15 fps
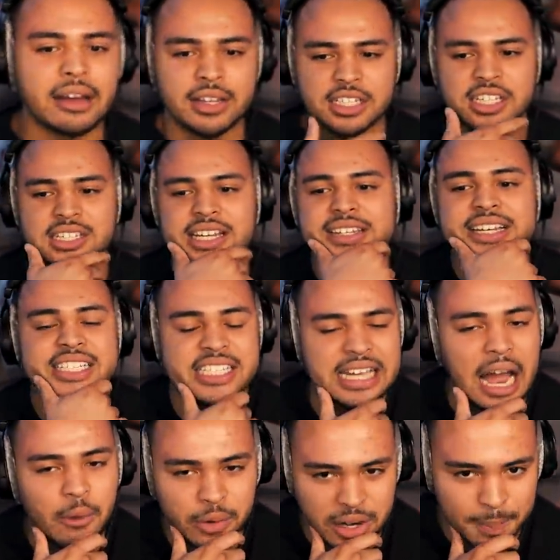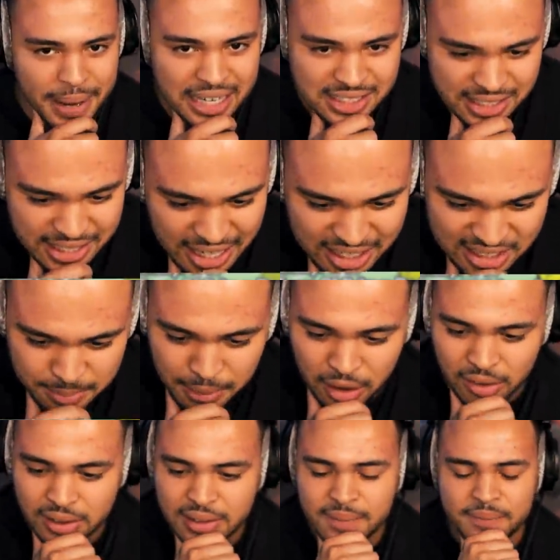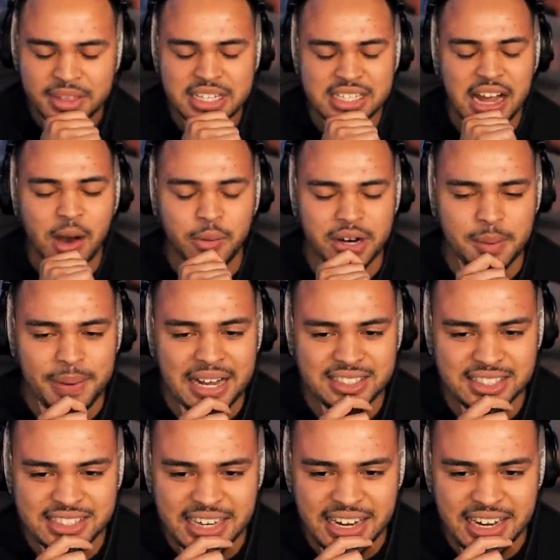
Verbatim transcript: now. This is it. This is how we're gonna pass the test, bro. This is how we're gonna pass the